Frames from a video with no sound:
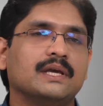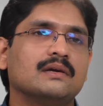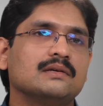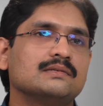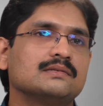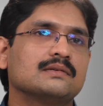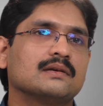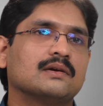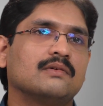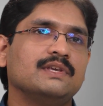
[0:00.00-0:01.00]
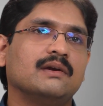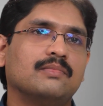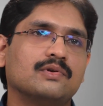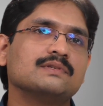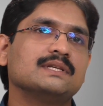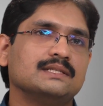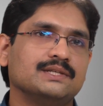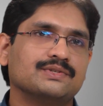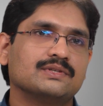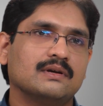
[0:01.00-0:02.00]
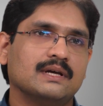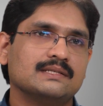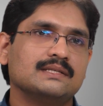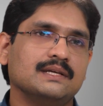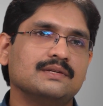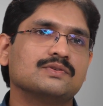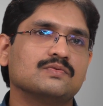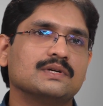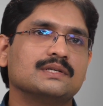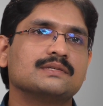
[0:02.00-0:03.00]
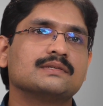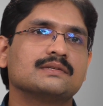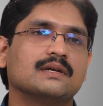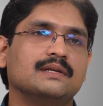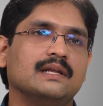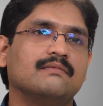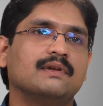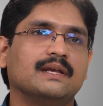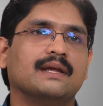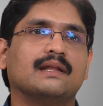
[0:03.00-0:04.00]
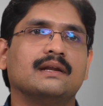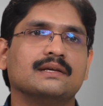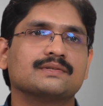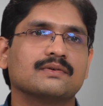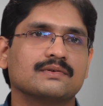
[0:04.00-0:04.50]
because of the approach that Jigsaw has taken towards delivering analytics